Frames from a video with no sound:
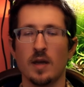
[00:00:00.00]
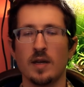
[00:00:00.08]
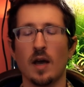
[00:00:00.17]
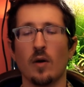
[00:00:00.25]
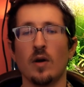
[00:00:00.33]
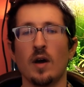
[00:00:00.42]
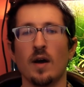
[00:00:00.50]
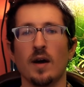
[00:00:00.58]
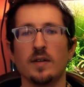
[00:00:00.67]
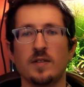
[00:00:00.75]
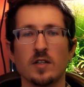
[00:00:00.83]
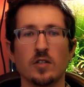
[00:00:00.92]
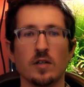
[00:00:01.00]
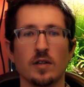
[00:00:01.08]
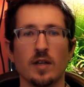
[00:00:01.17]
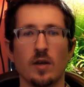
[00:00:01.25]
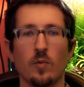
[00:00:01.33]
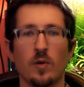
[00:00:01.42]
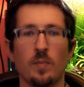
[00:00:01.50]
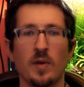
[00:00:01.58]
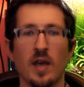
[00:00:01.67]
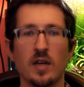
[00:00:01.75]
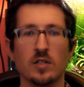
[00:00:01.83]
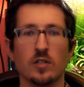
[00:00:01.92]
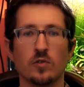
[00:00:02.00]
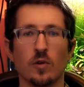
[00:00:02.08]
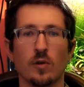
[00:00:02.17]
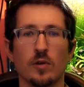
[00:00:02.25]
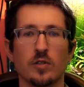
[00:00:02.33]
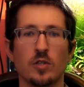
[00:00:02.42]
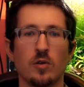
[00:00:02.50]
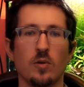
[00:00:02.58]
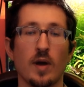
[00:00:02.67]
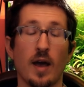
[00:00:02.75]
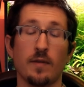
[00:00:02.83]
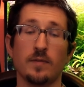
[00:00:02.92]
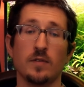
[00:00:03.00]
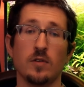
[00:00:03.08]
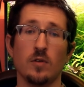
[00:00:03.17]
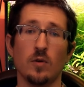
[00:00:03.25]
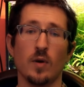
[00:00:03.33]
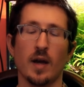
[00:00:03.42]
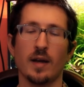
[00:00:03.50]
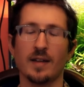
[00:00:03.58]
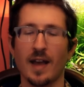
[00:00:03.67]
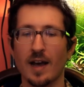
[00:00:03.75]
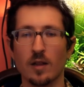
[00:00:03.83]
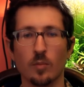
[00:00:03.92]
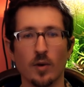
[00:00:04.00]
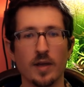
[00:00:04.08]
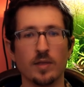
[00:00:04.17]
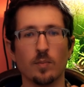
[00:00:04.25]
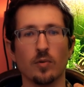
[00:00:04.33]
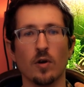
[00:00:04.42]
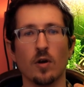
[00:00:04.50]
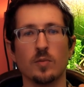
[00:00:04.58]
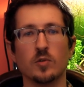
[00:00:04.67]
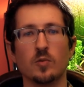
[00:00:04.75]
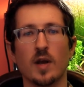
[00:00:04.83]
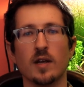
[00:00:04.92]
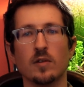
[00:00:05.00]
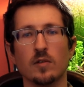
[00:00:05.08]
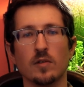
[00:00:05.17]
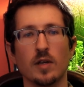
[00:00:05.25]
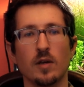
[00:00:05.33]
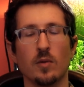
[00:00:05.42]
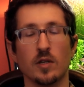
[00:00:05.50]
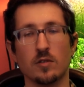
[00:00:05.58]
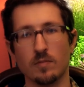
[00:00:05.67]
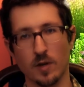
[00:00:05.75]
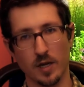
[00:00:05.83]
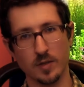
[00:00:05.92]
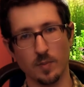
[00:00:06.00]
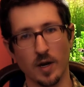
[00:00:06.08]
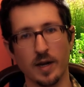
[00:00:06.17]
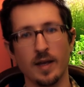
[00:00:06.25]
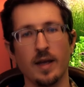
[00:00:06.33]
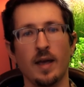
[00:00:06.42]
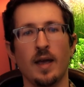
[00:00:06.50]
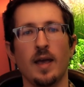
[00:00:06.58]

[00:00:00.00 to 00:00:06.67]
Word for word: Now, additionally, with pH controllers, you have to uh, calibrate the probes regularly, which costs money,